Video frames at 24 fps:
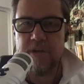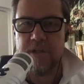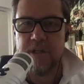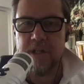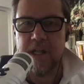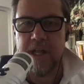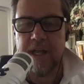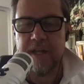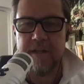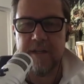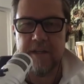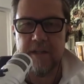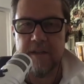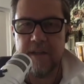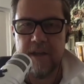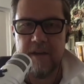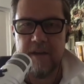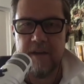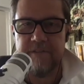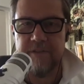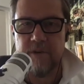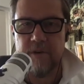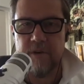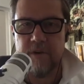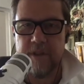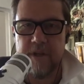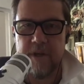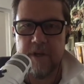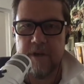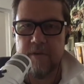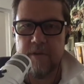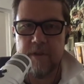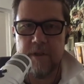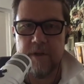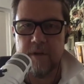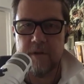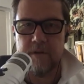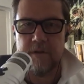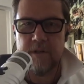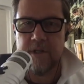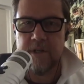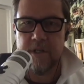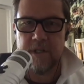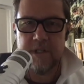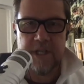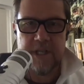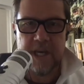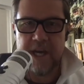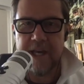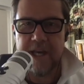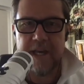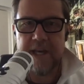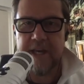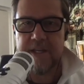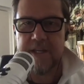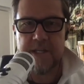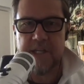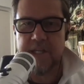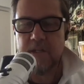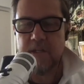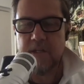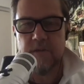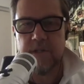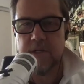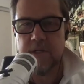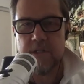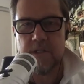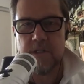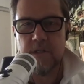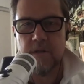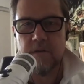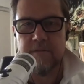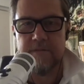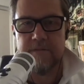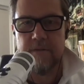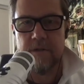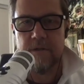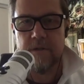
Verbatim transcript: seen a goat in London, therefore the, the yeah, exactly. Gaia has healed